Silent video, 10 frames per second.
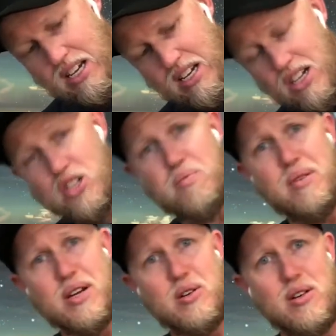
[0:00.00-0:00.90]
It's a
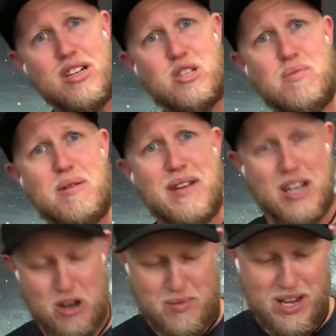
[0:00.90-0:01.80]
pretty cool experiment. I
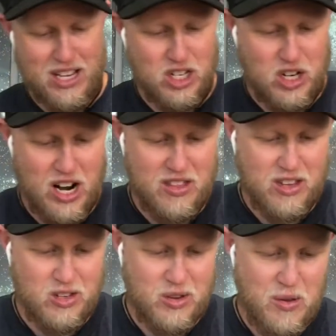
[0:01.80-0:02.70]
hope you guys try
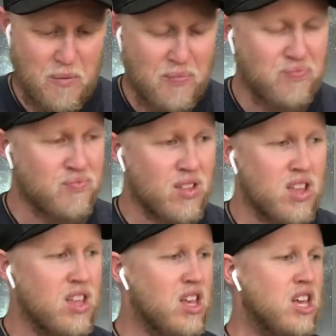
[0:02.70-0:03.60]
this.
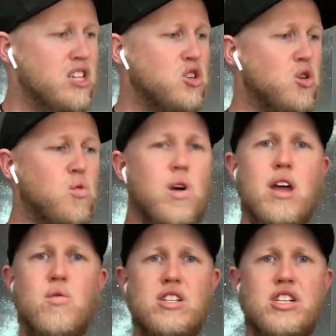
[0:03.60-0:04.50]
So what I
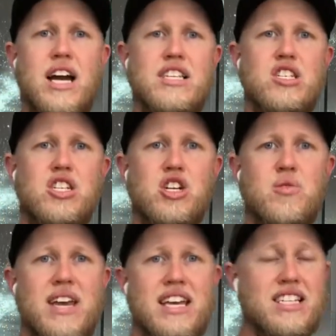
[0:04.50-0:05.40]
want you guys to do
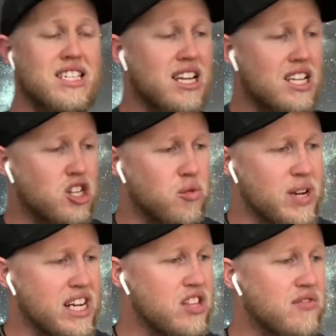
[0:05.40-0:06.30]
is to
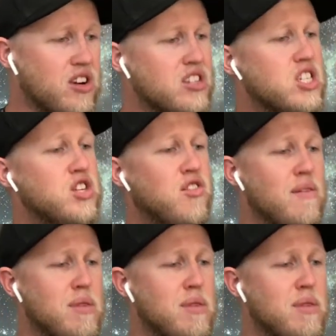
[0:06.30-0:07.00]
read the verses from